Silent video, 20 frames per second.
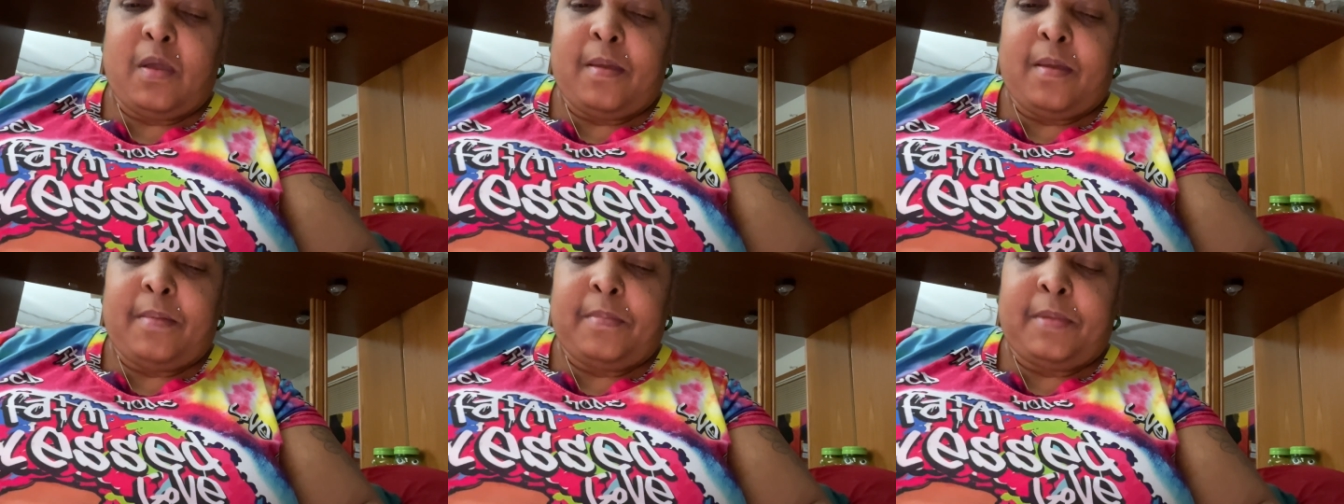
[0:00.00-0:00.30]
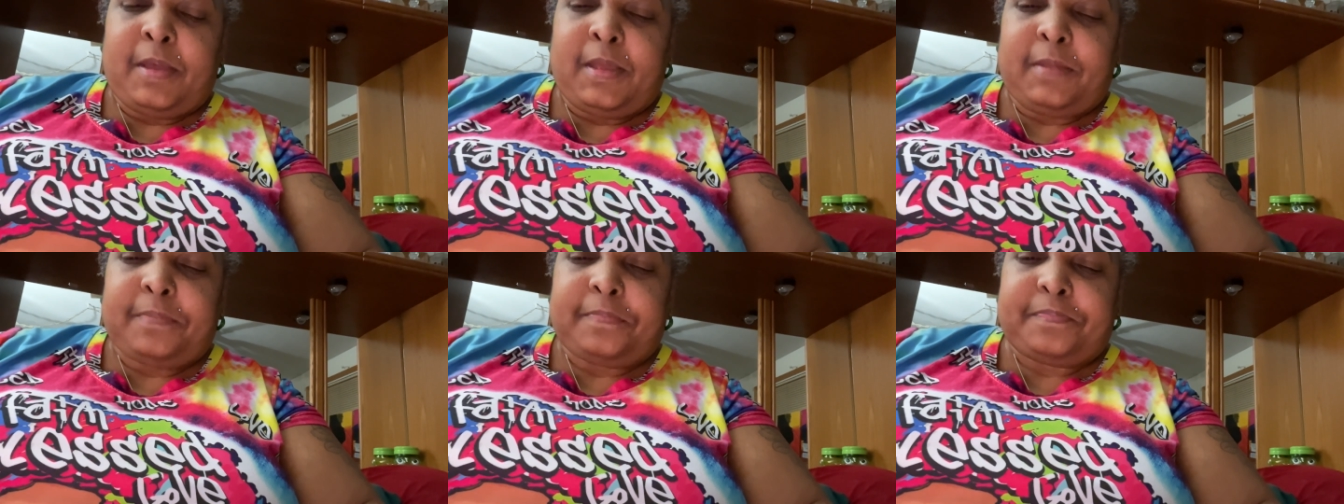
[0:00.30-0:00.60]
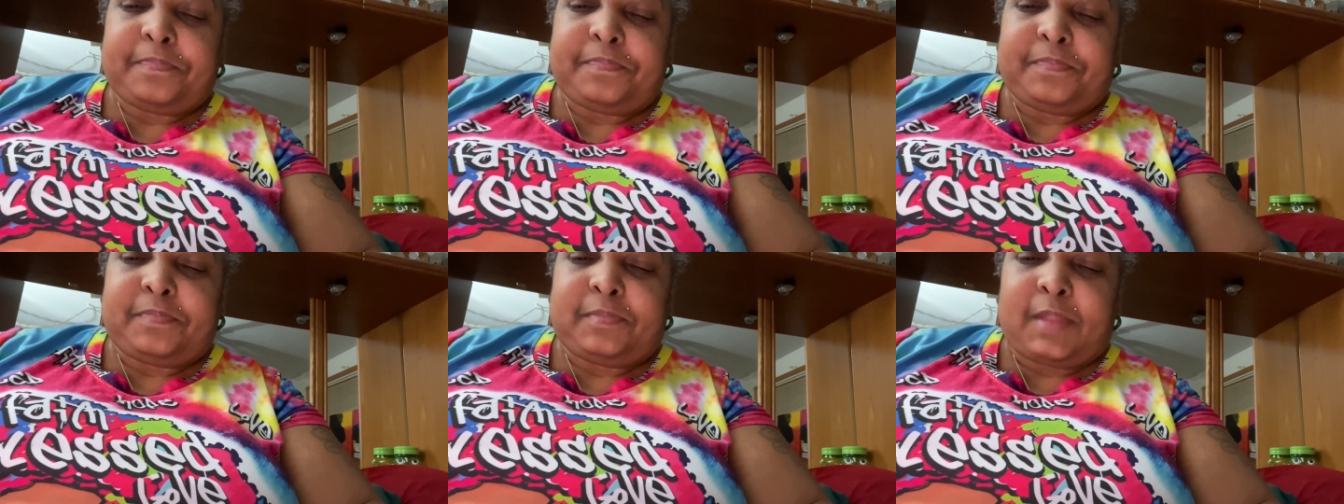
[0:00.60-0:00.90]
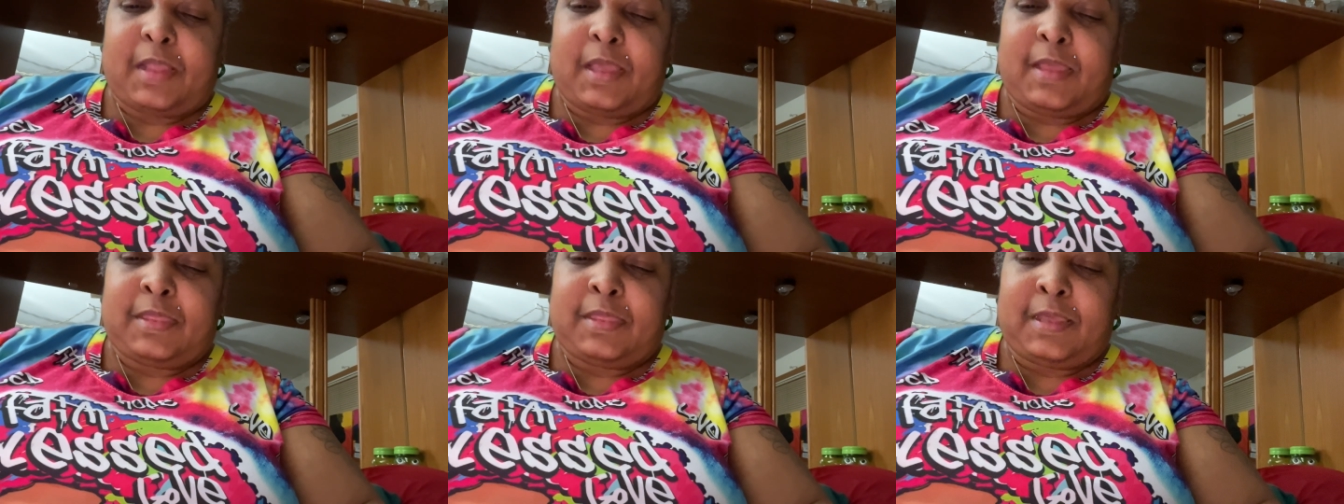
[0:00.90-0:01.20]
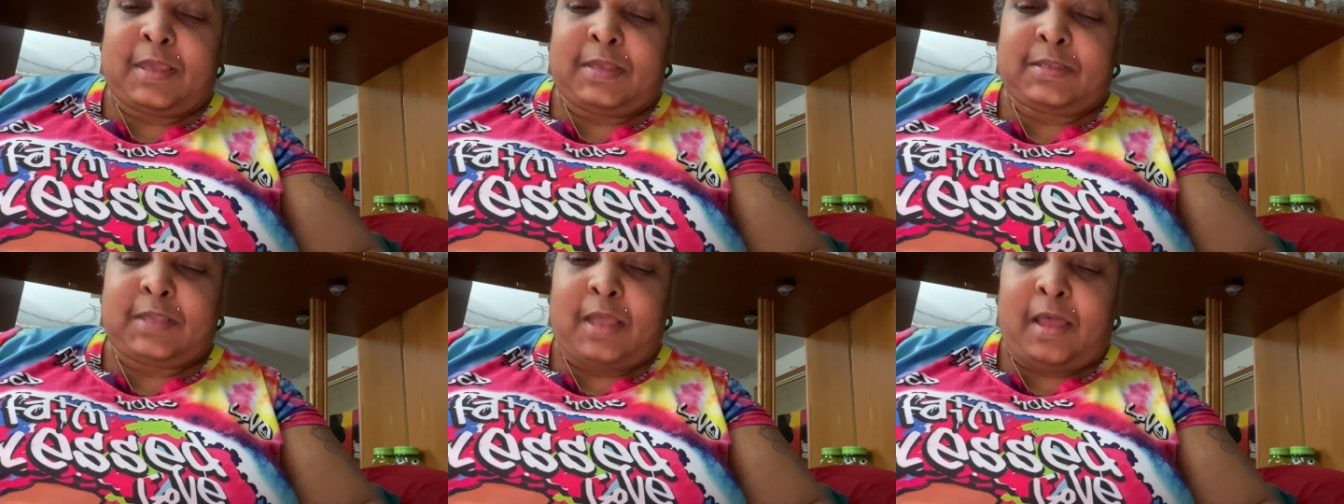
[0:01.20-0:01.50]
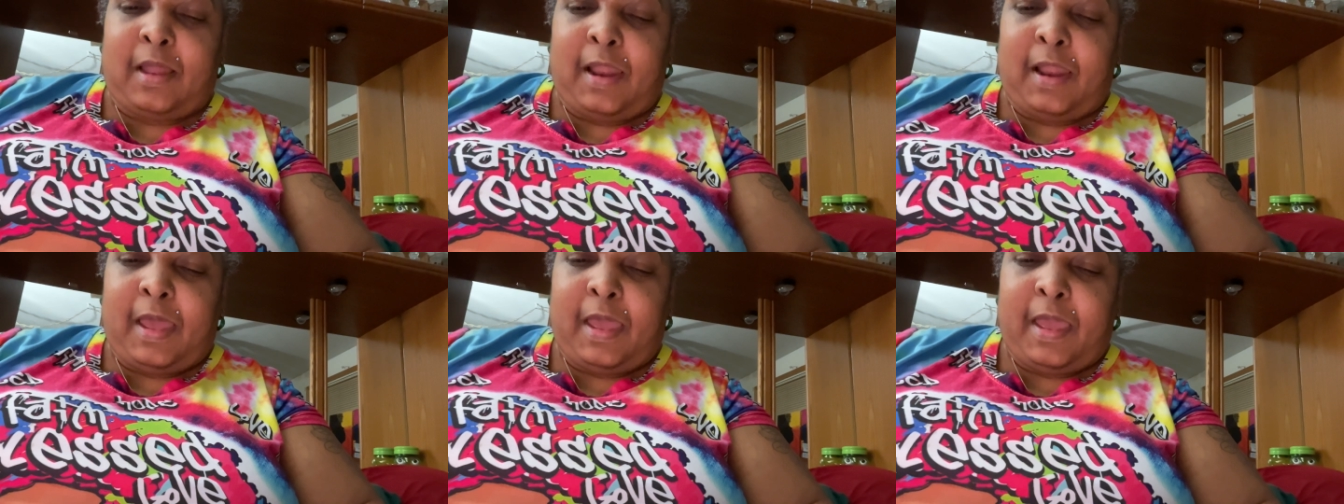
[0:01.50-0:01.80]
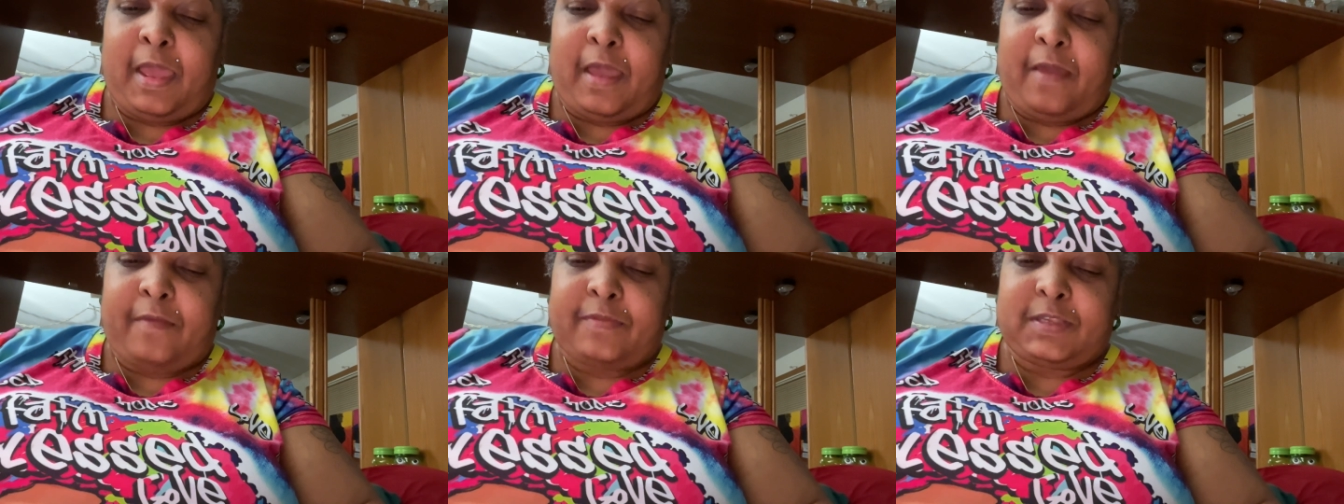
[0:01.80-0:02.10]
But that's all I
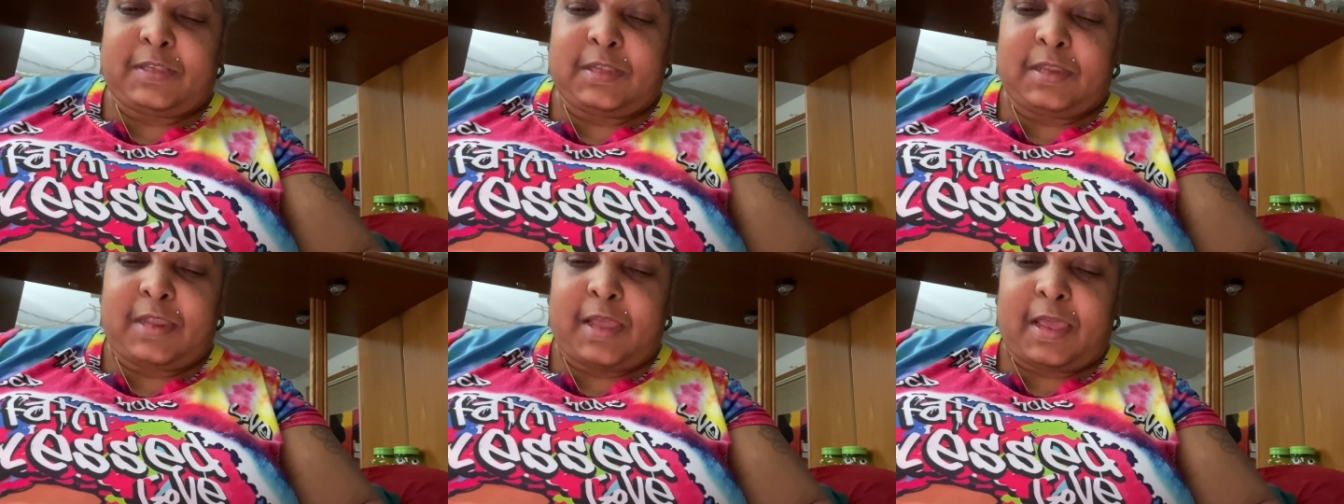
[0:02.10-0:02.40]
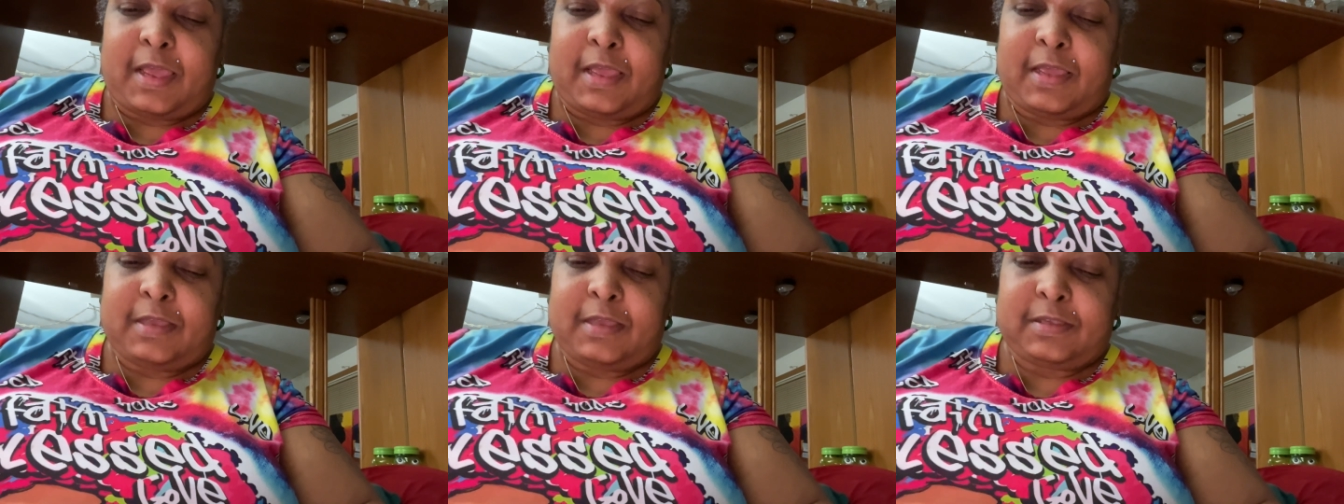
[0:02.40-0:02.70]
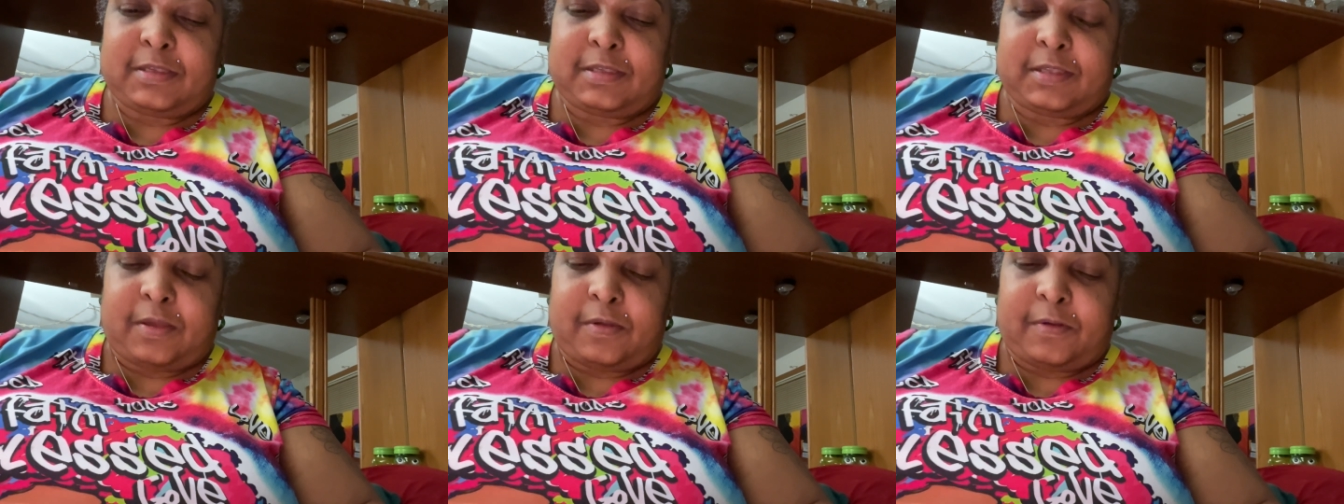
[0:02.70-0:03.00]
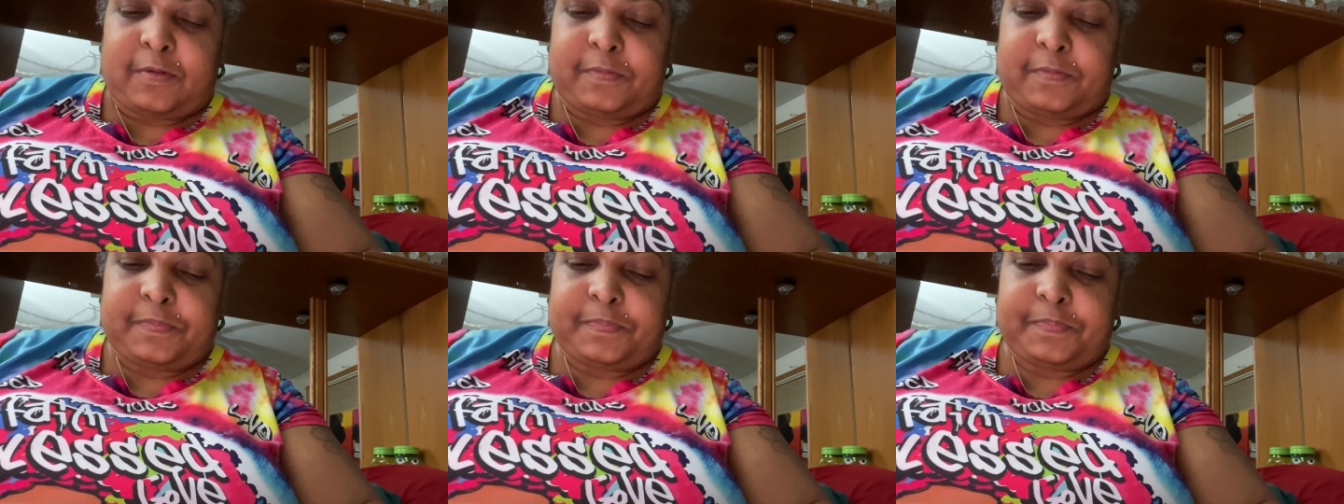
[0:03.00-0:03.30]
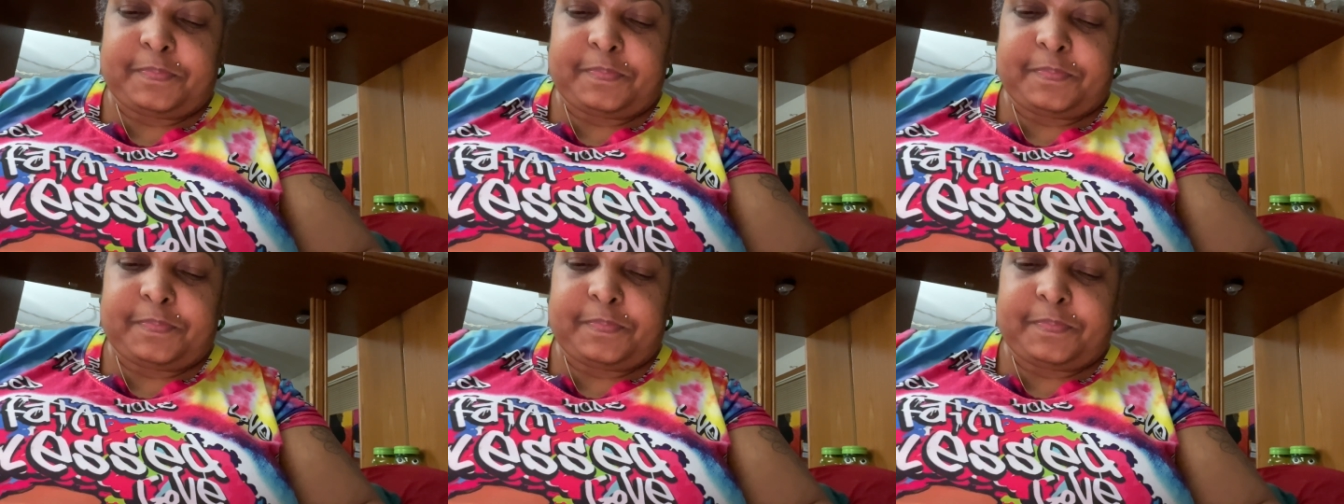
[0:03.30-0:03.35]
have today. So